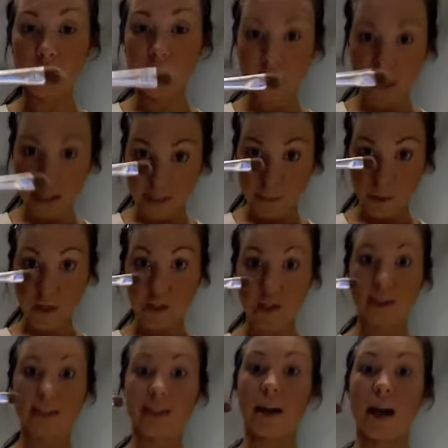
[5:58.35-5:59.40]
this brush,
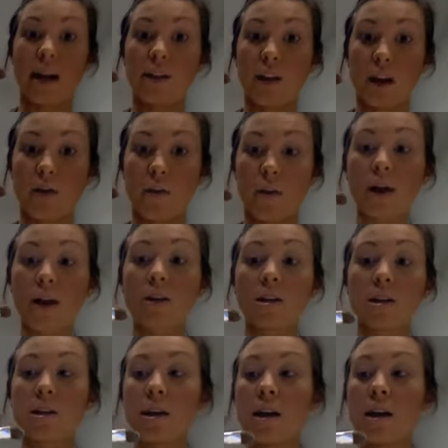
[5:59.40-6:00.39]
it's an eyeshadow brush,